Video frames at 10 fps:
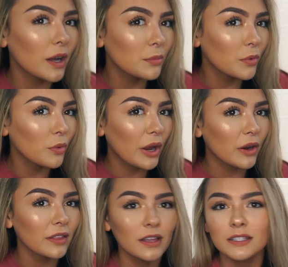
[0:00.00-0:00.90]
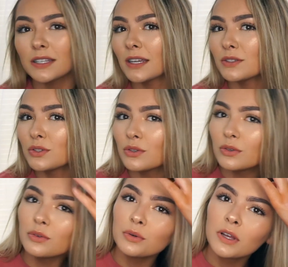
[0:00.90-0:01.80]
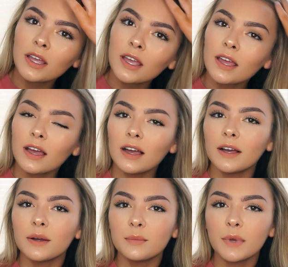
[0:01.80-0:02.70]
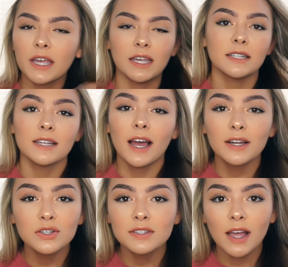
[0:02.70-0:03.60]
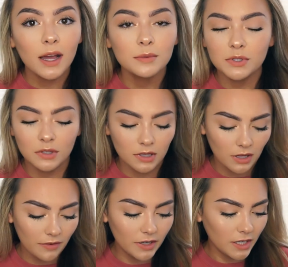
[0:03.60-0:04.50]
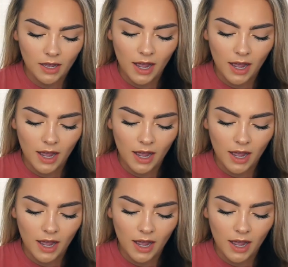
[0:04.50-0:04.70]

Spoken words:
I'm wearing that today too, and I just absolutely love it.